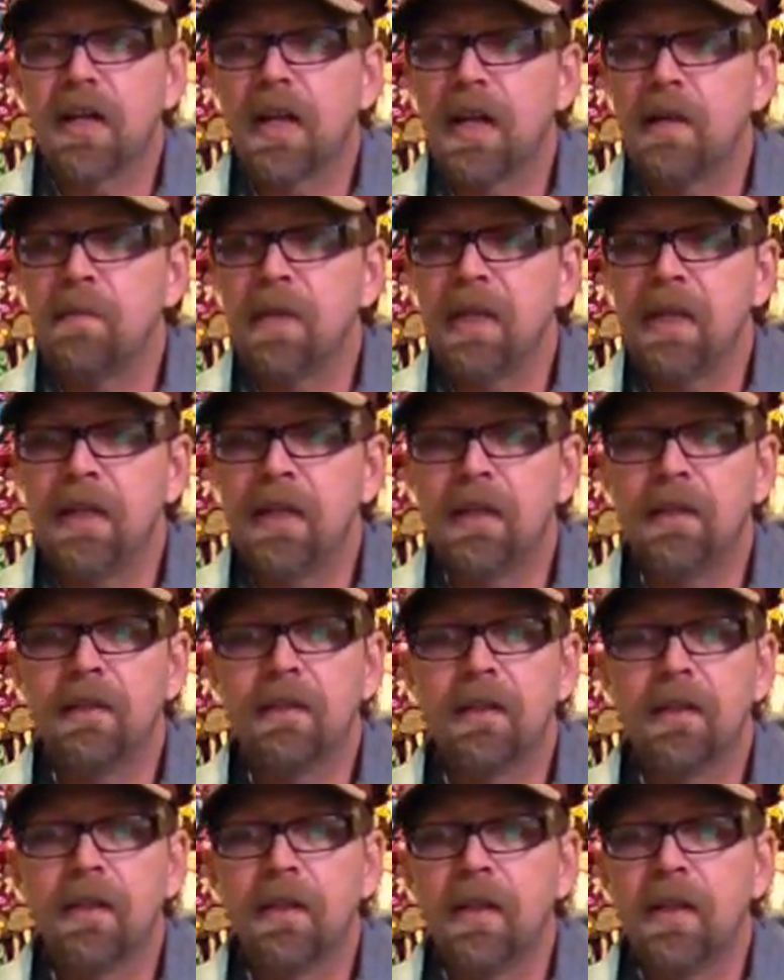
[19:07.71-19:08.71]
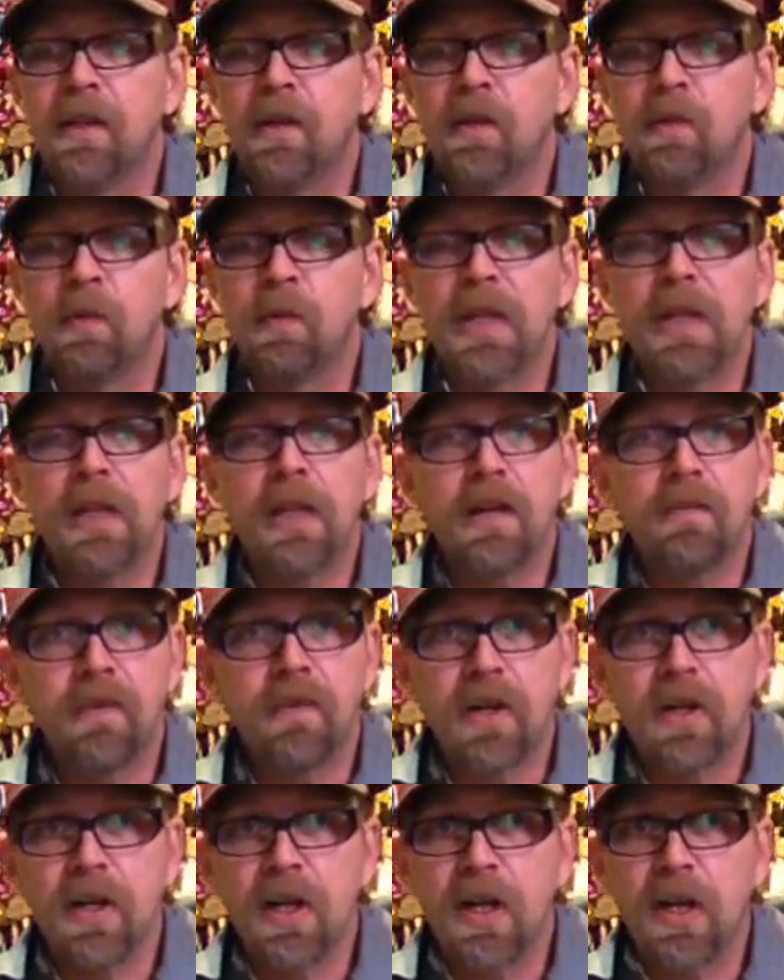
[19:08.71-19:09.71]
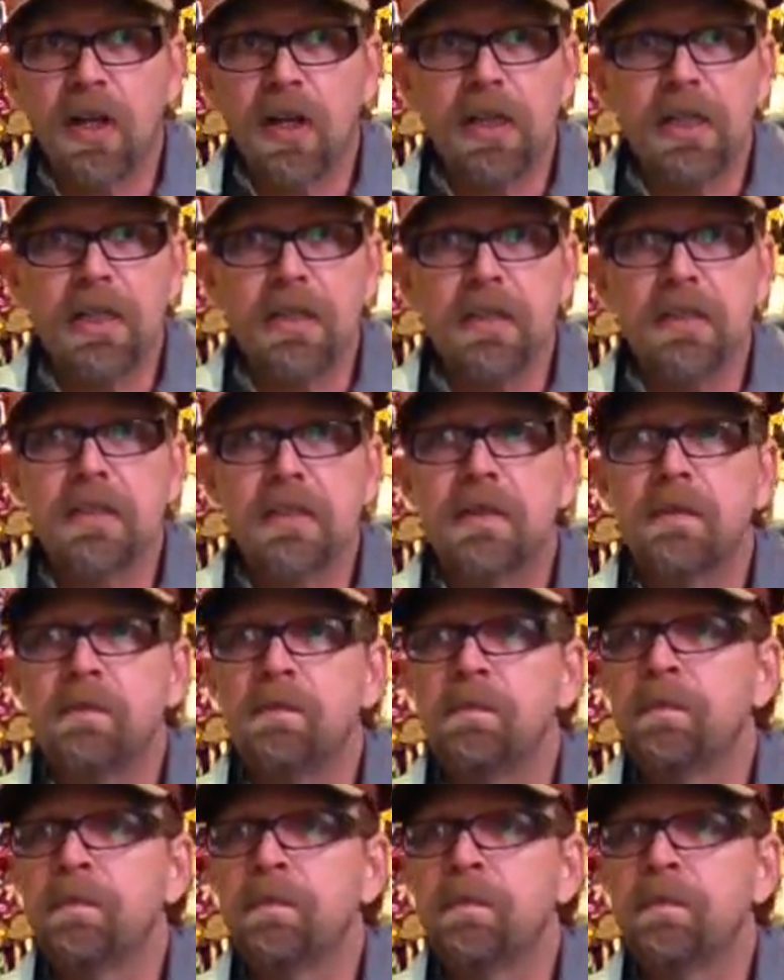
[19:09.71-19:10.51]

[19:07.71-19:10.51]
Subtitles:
I mean, we love our dollies.